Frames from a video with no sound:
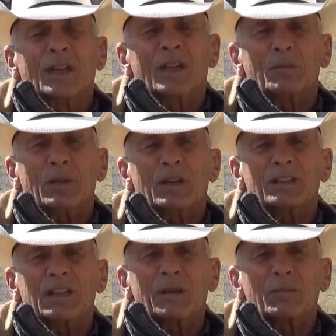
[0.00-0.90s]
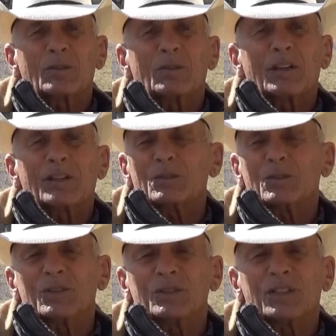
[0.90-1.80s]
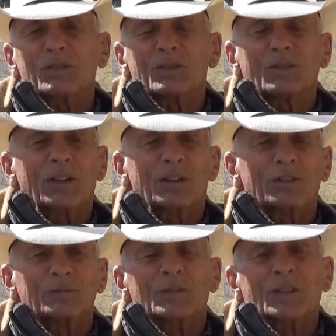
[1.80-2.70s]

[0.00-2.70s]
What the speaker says: and it pays capital credits, which is even greater.